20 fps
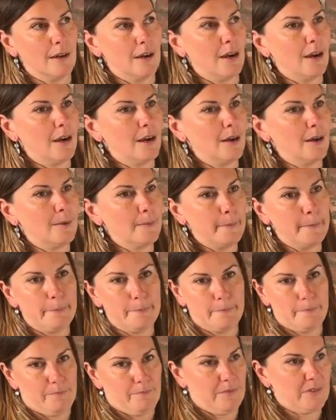
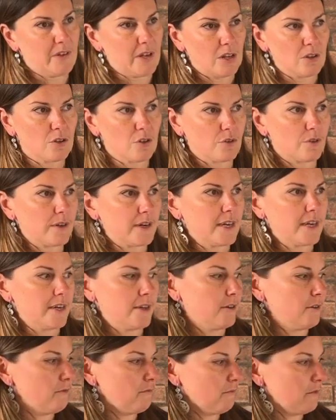um,
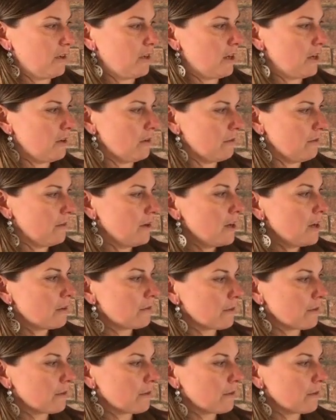sensory, you know,